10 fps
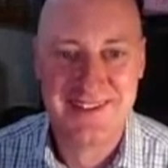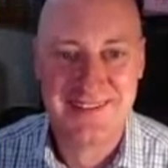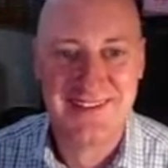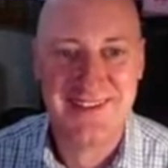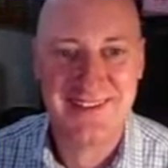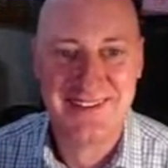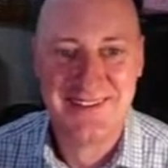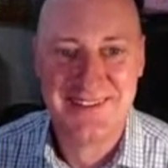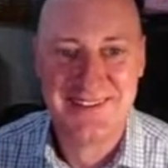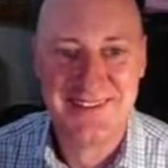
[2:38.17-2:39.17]

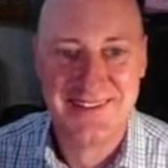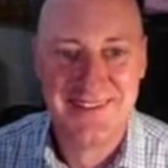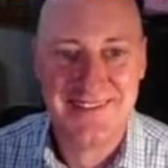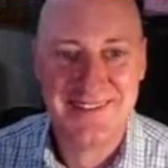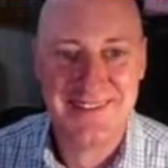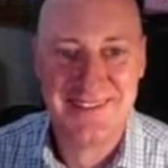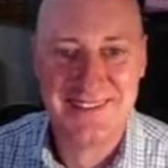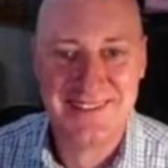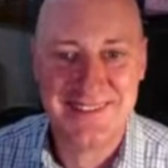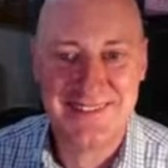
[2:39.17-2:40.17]

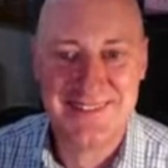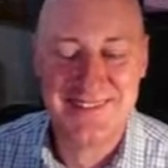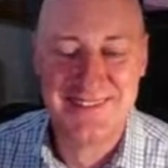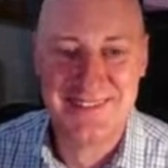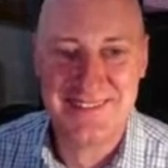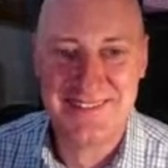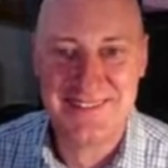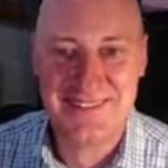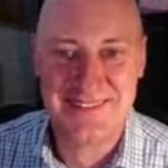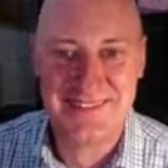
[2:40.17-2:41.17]

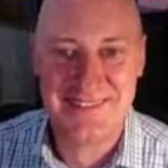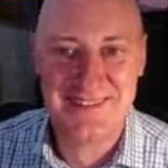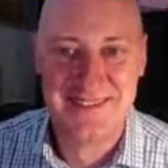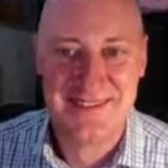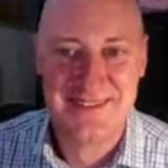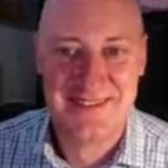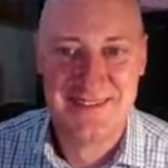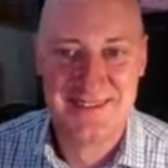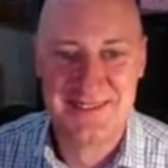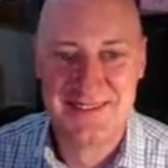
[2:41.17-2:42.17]

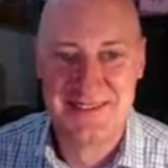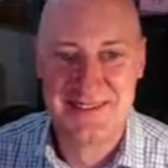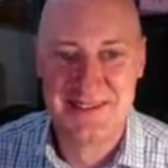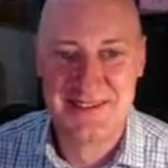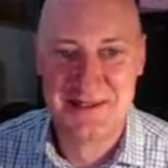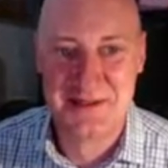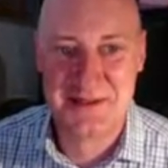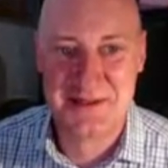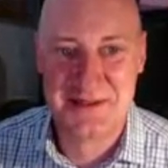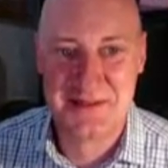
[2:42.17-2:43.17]

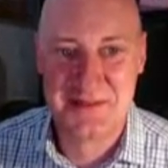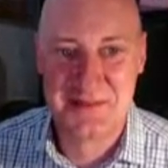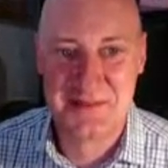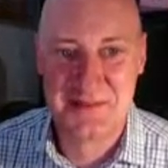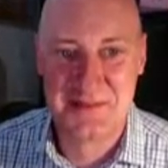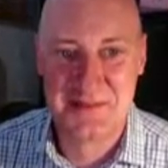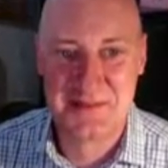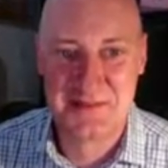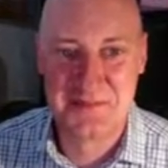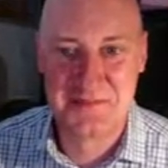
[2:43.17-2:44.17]

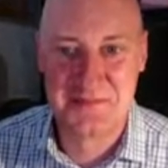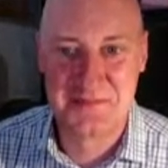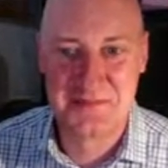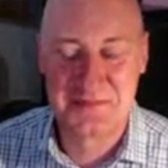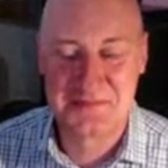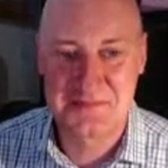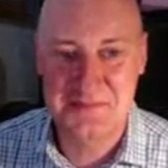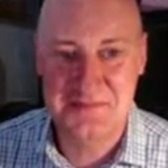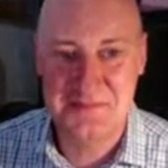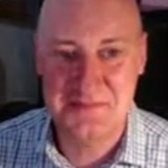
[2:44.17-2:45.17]

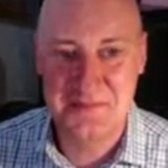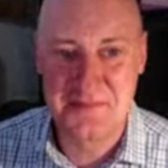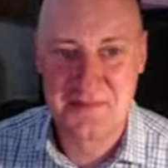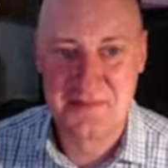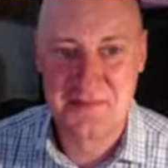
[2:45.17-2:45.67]
[no speech]